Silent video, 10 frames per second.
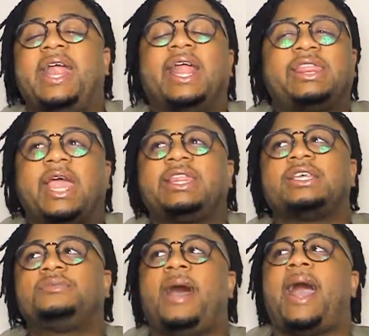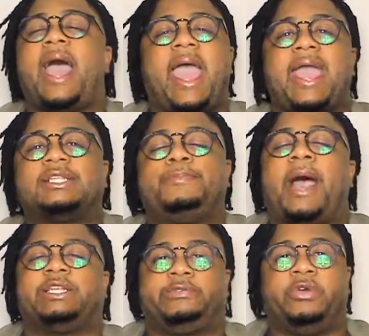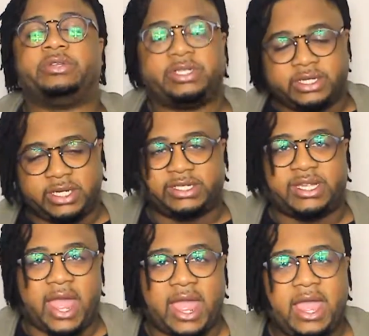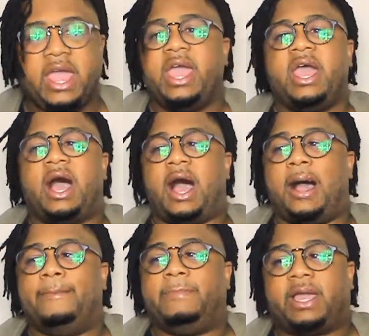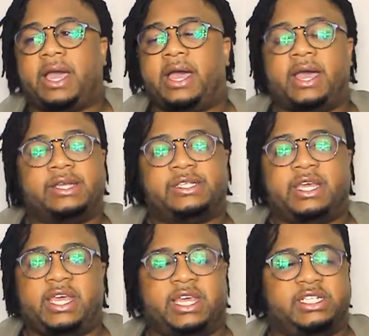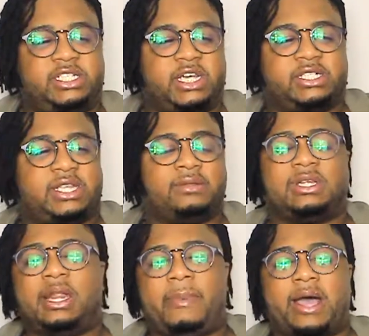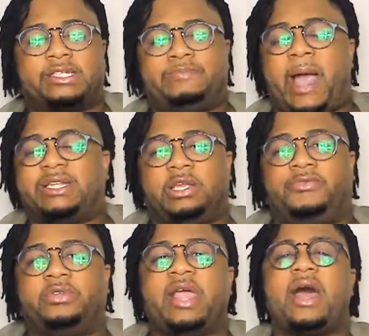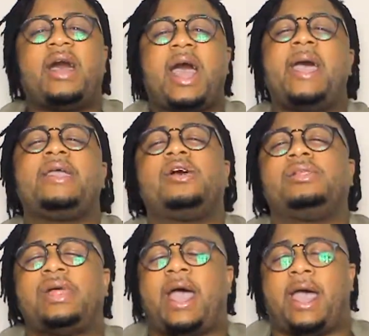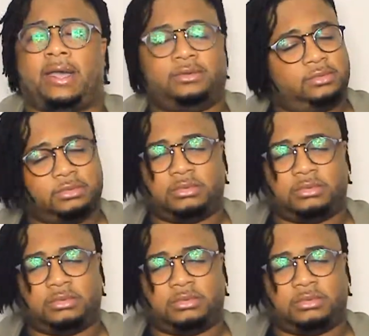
and I think that's why I hate spicy food to this day um, because it's just something about spicy food. Now, I ain't gonna lie.